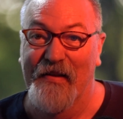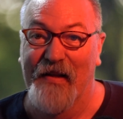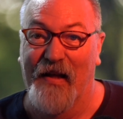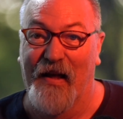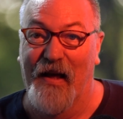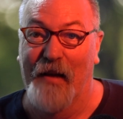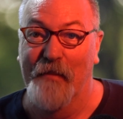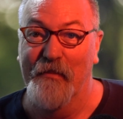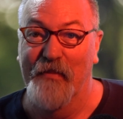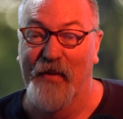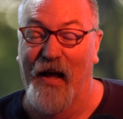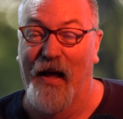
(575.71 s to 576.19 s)

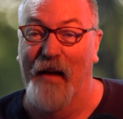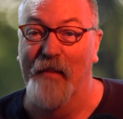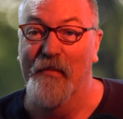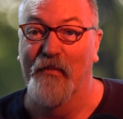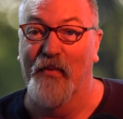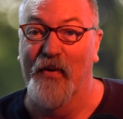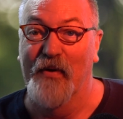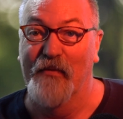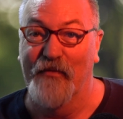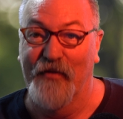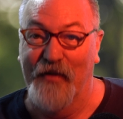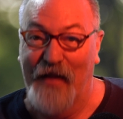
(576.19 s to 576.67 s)
I'm
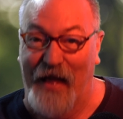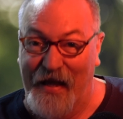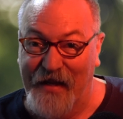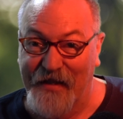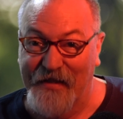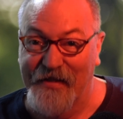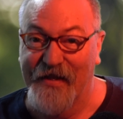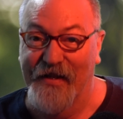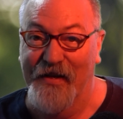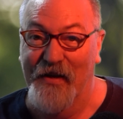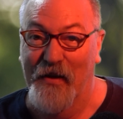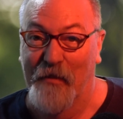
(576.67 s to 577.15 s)

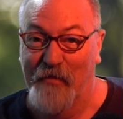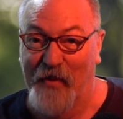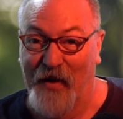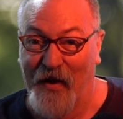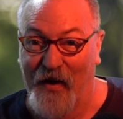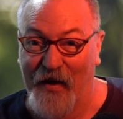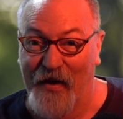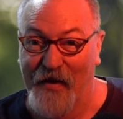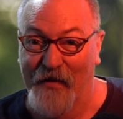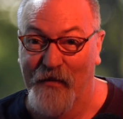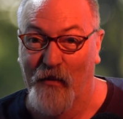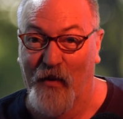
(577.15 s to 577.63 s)
reflecting
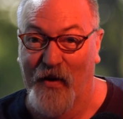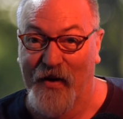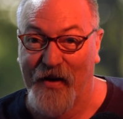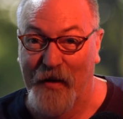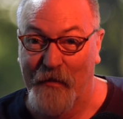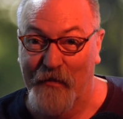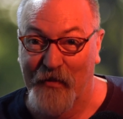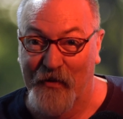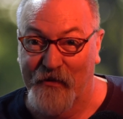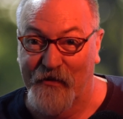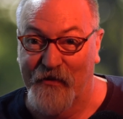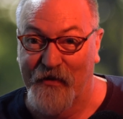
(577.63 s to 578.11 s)
upon what
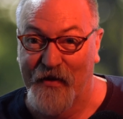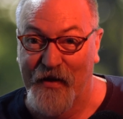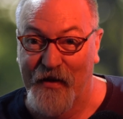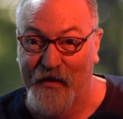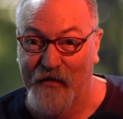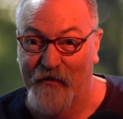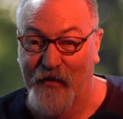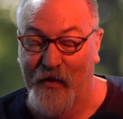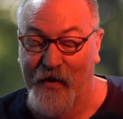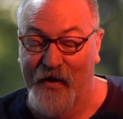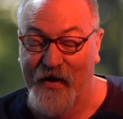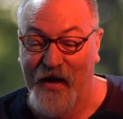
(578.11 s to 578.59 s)
I
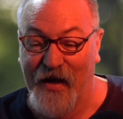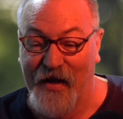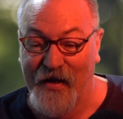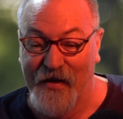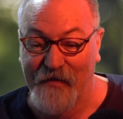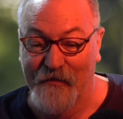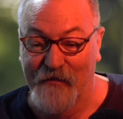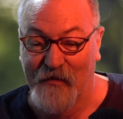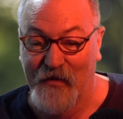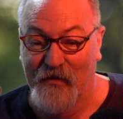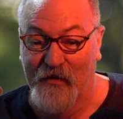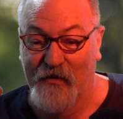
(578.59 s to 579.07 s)
perceive when
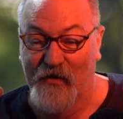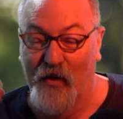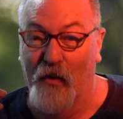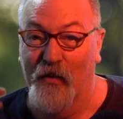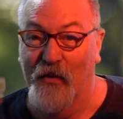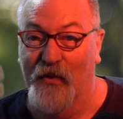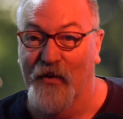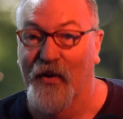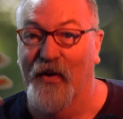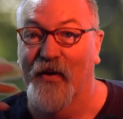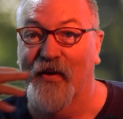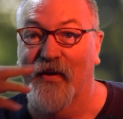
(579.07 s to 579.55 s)
I
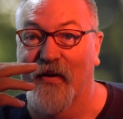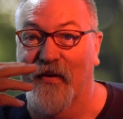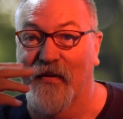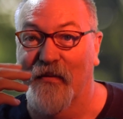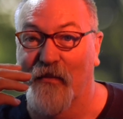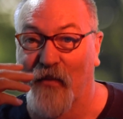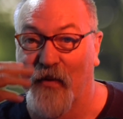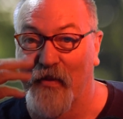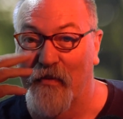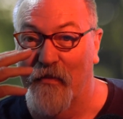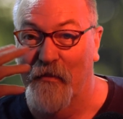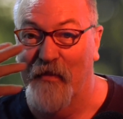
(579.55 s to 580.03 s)
don't look
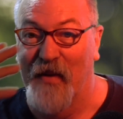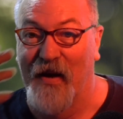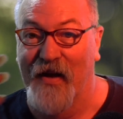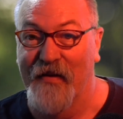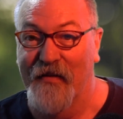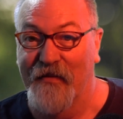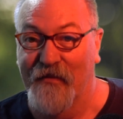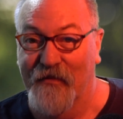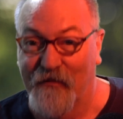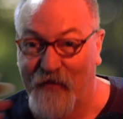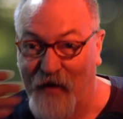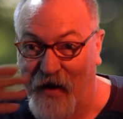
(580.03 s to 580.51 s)
with
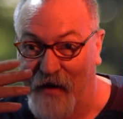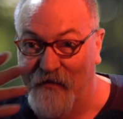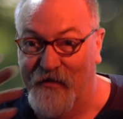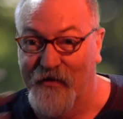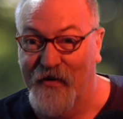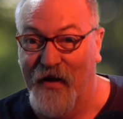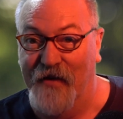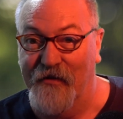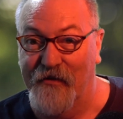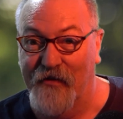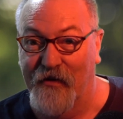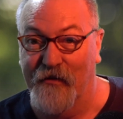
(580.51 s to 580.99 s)
my five
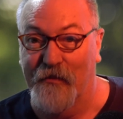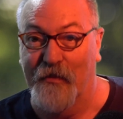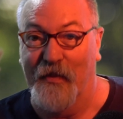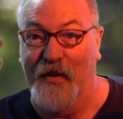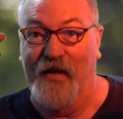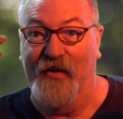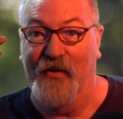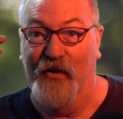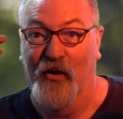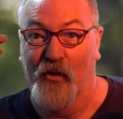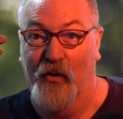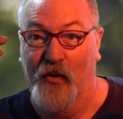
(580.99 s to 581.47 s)
senses,
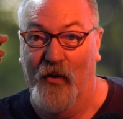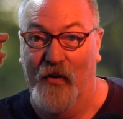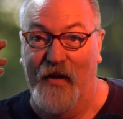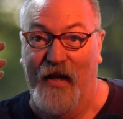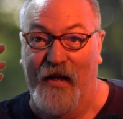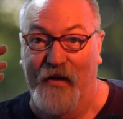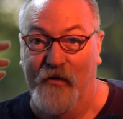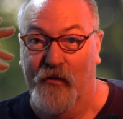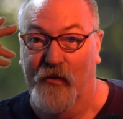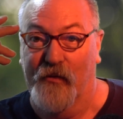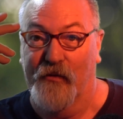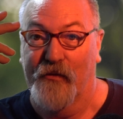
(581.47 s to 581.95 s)
but
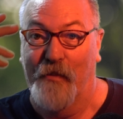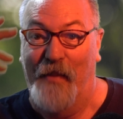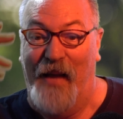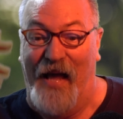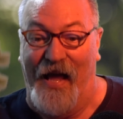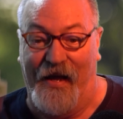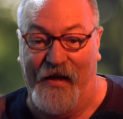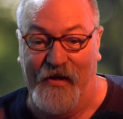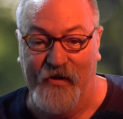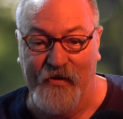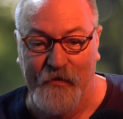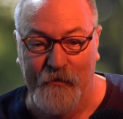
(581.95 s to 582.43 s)

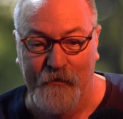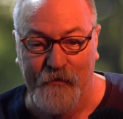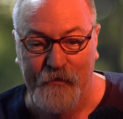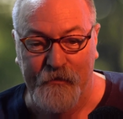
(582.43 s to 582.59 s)
introspect.